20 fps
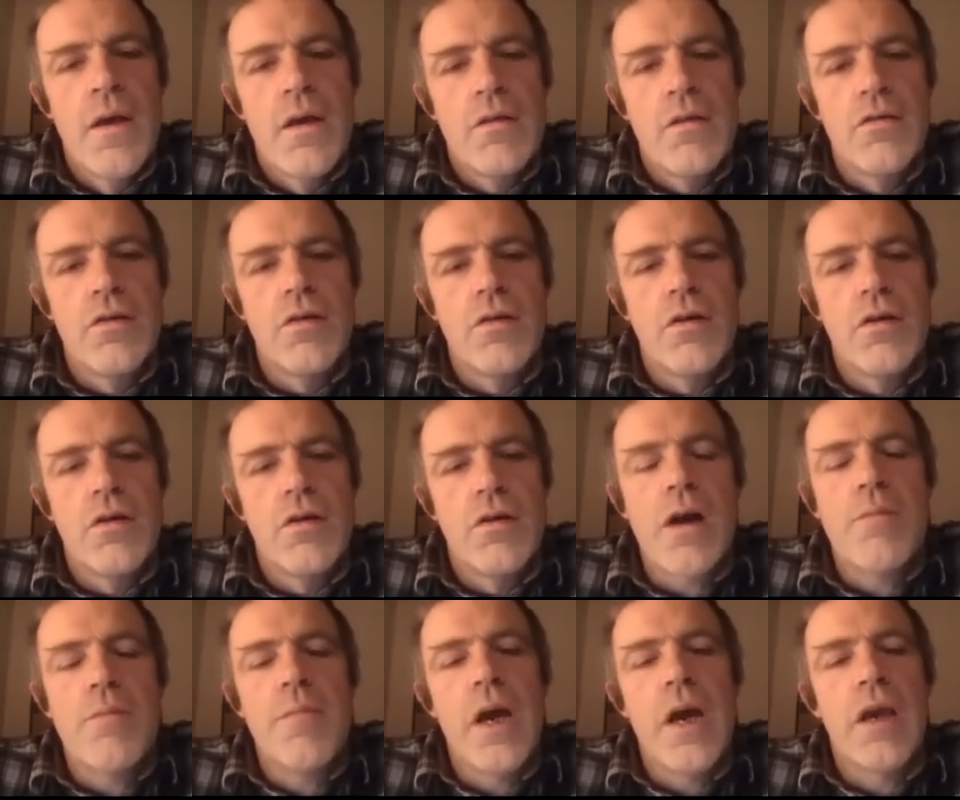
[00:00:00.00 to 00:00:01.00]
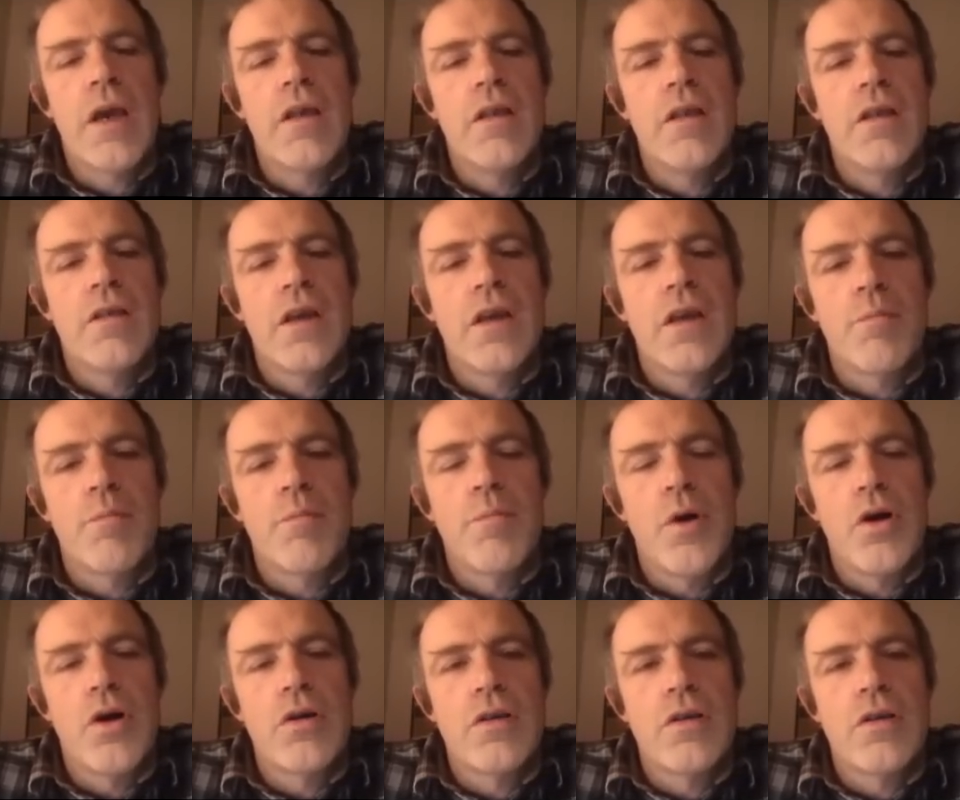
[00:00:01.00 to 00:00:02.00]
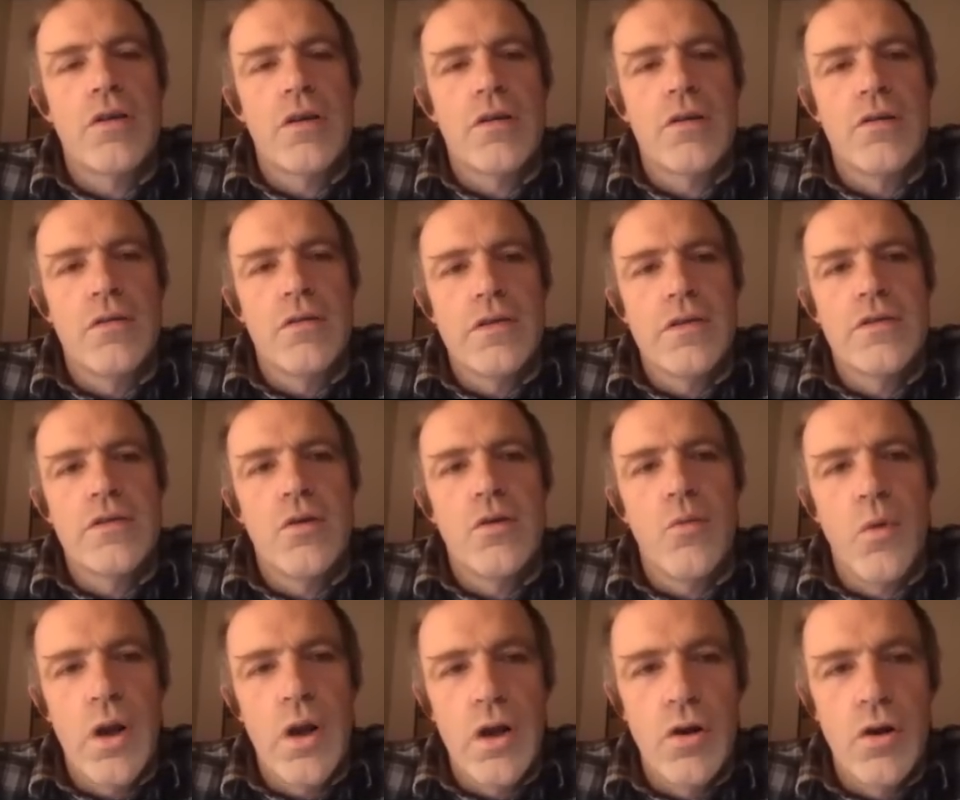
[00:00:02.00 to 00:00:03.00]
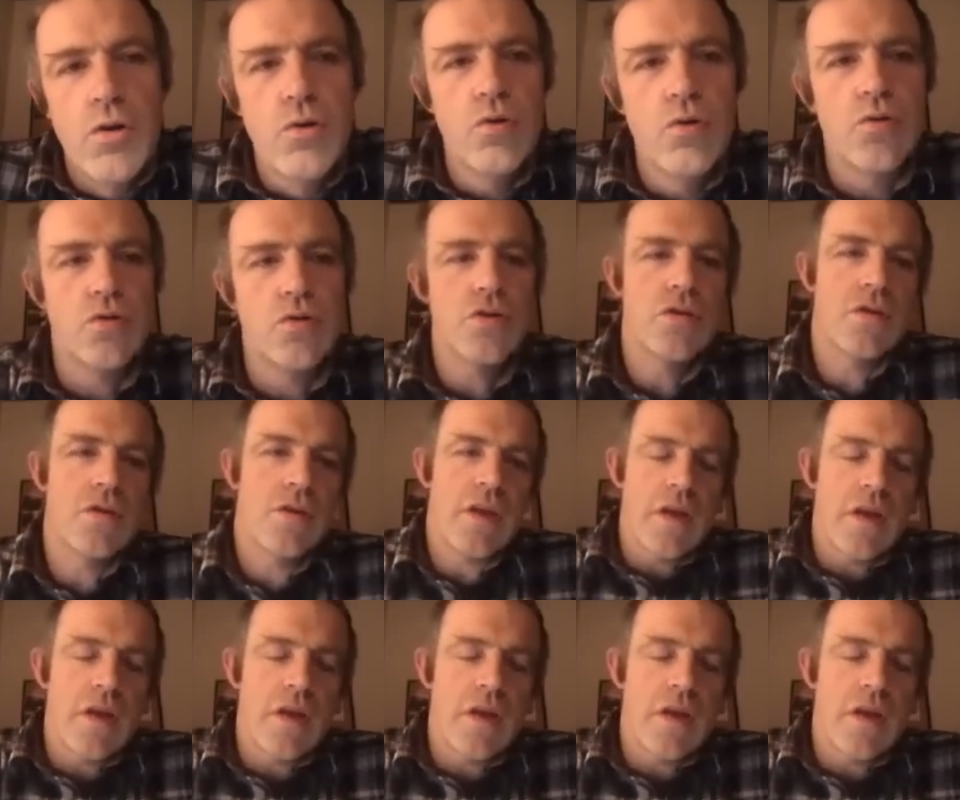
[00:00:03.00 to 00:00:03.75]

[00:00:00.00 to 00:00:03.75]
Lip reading: the paramagnetic particles will lose their